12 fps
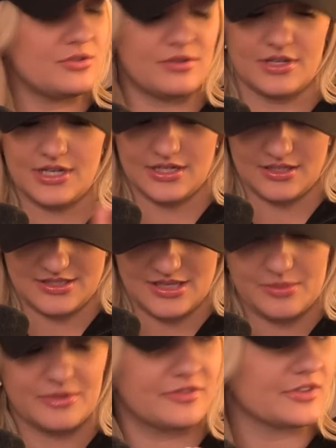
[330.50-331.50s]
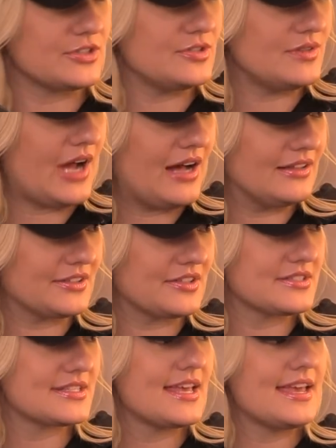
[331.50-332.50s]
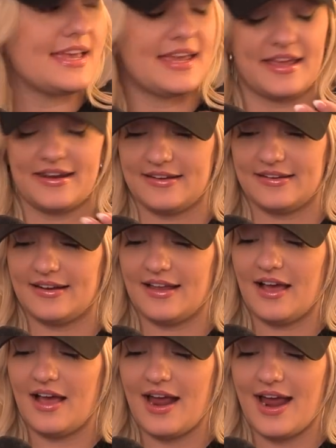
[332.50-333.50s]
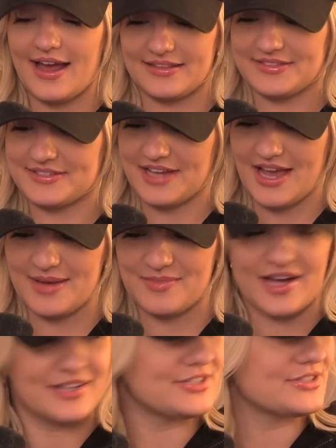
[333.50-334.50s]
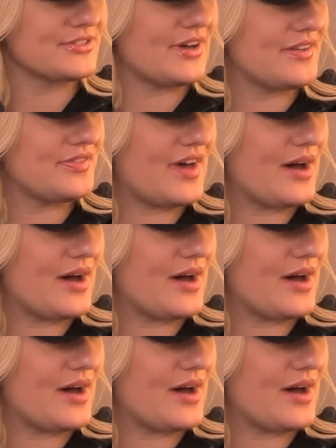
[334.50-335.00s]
So you could get a double for $2. And at the time, I just thought